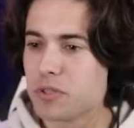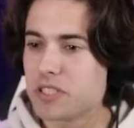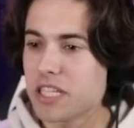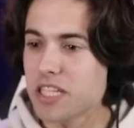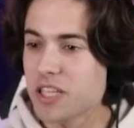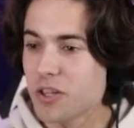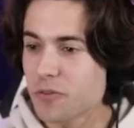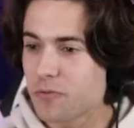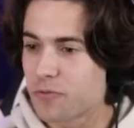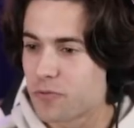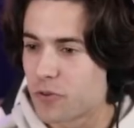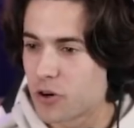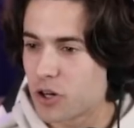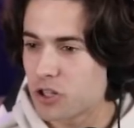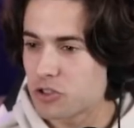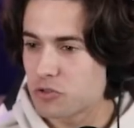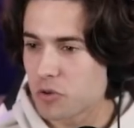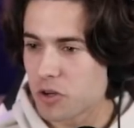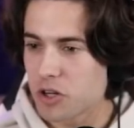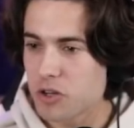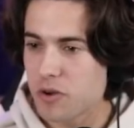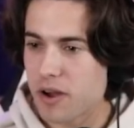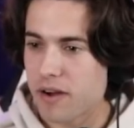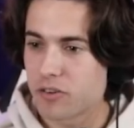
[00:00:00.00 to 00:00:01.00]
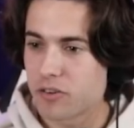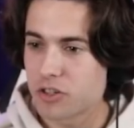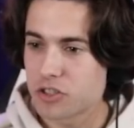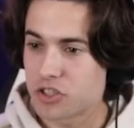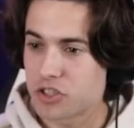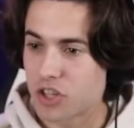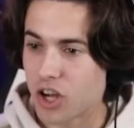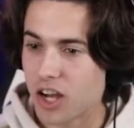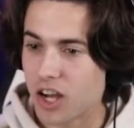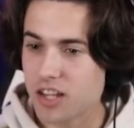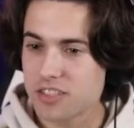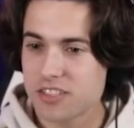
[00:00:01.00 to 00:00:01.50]
Up to level and back in
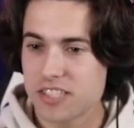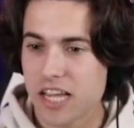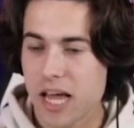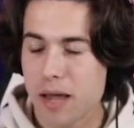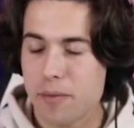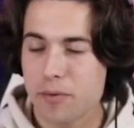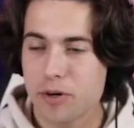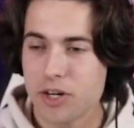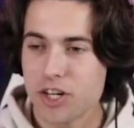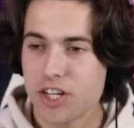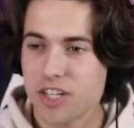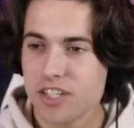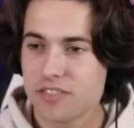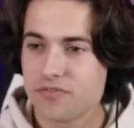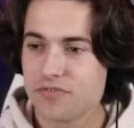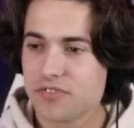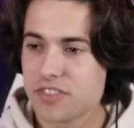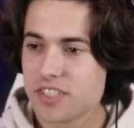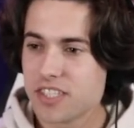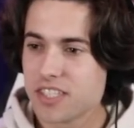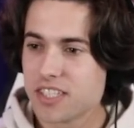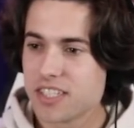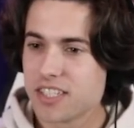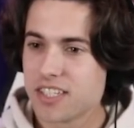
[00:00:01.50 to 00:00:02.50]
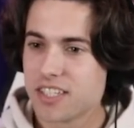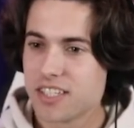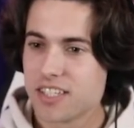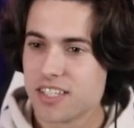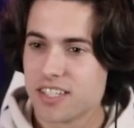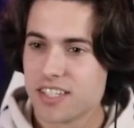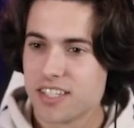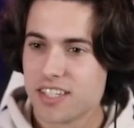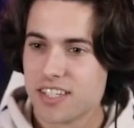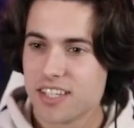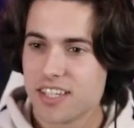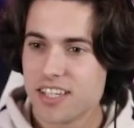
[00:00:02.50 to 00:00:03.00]
Medalli, I absolutely cheated
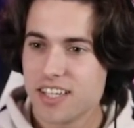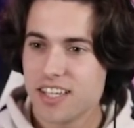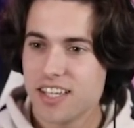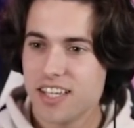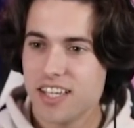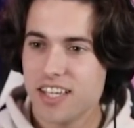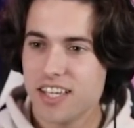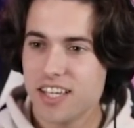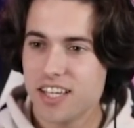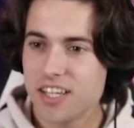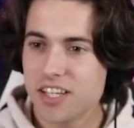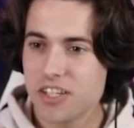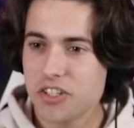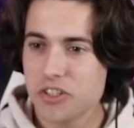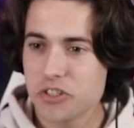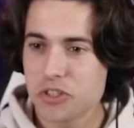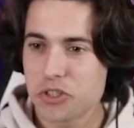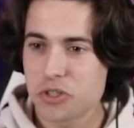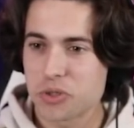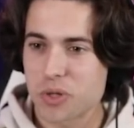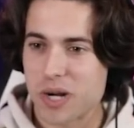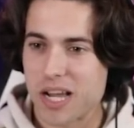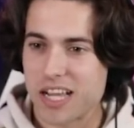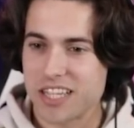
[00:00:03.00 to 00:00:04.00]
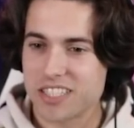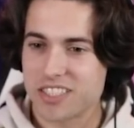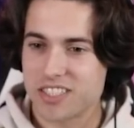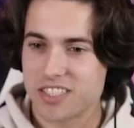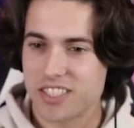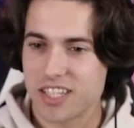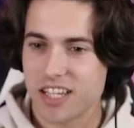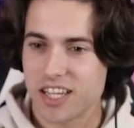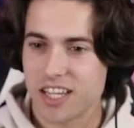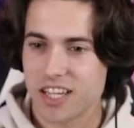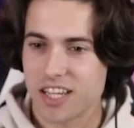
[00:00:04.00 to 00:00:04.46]
the recipe from chat and got to